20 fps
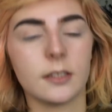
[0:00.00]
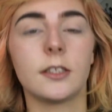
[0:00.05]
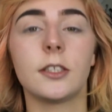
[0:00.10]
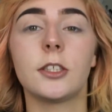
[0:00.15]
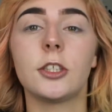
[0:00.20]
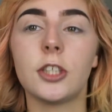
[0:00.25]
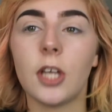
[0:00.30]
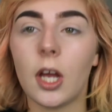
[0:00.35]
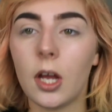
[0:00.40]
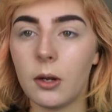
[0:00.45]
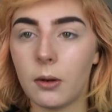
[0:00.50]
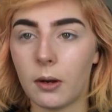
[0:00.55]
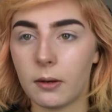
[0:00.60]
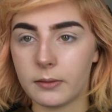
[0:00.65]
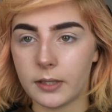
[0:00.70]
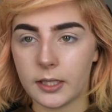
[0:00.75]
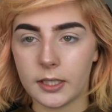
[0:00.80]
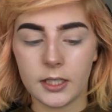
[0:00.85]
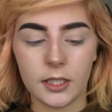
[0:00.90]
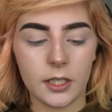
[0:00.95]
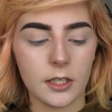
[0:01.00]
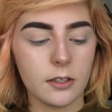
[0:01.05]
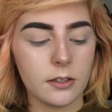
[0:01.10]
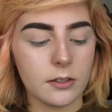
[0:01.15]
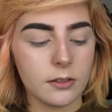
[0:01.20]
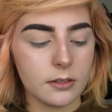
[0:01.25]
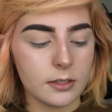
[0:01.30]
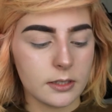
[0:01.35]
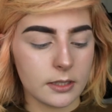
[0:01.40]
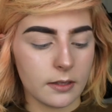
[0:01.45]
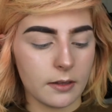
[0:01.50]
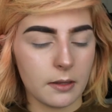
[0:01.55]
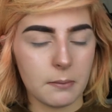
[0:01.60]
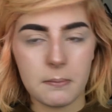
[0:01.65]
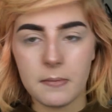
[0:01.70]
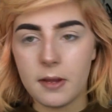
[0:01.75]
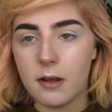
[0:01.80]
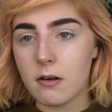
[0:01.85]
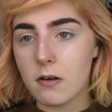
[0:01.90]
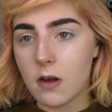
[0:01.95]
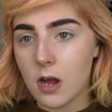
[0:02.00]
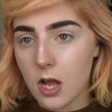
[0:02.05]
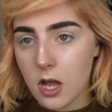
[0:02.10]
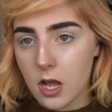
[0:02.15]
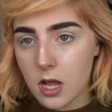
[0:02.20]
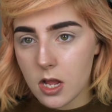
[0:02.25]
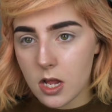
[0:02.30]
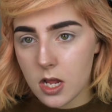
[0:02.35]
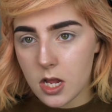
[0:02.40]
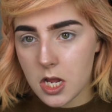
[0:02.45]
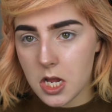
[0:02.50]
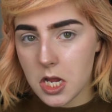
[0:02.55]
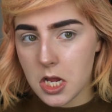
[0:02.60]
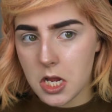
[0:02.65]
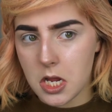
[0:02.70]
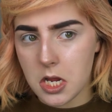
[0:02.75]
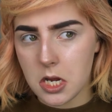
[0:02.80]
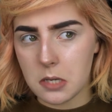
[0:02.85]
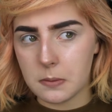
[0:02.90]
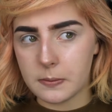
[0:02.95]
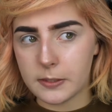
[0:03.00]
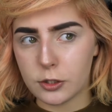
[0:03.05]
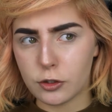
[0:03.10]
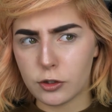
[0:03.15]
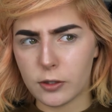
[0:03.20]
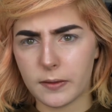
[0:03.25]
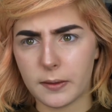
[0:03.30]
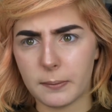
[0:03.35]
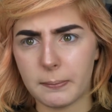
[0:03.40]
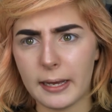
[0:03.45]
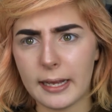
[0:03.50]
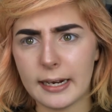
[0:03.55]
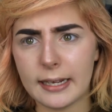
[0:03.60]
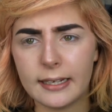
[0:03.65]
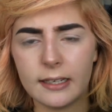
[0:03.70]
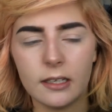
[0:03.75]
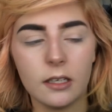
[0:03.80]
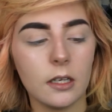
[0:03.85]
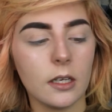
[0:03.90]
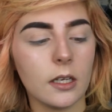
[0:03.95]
So I'm going to use the mirror. Ew, almost dropped the palette.